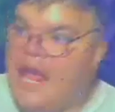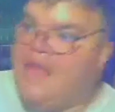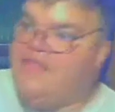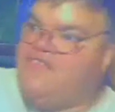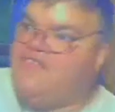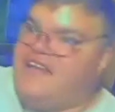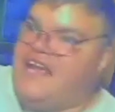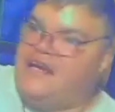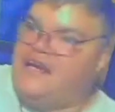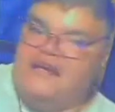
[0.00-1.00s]
and there's the
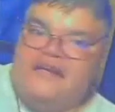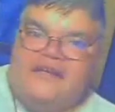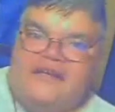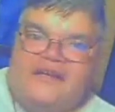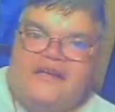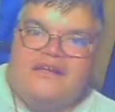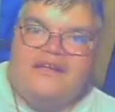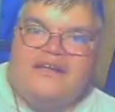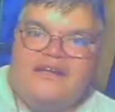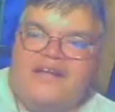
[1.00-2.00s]
king.
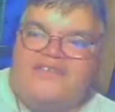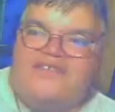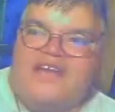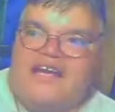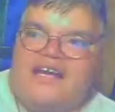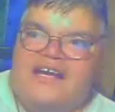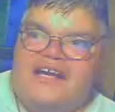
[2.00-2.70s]
It's like,